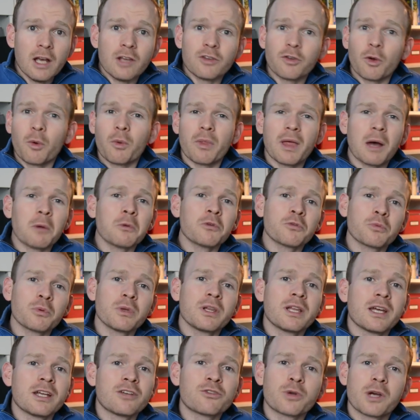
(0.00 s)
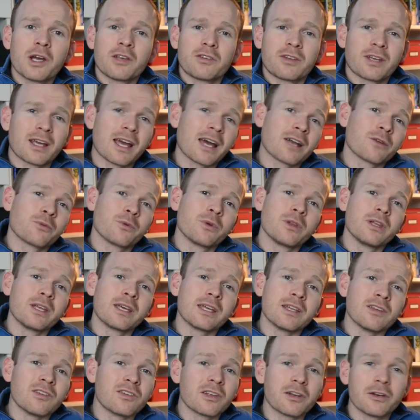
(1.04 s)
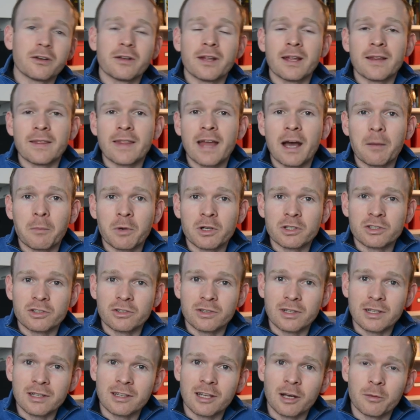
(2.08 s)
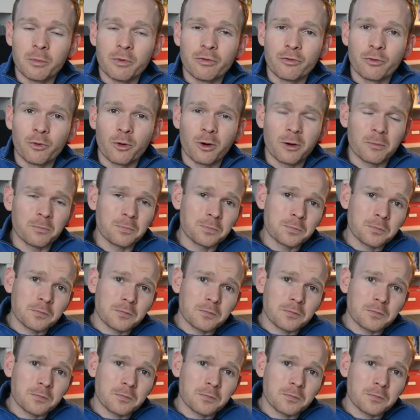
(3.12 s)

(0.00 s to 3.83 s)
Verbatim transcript: So that was really interesting. I hadn't really considered it in that much detail before.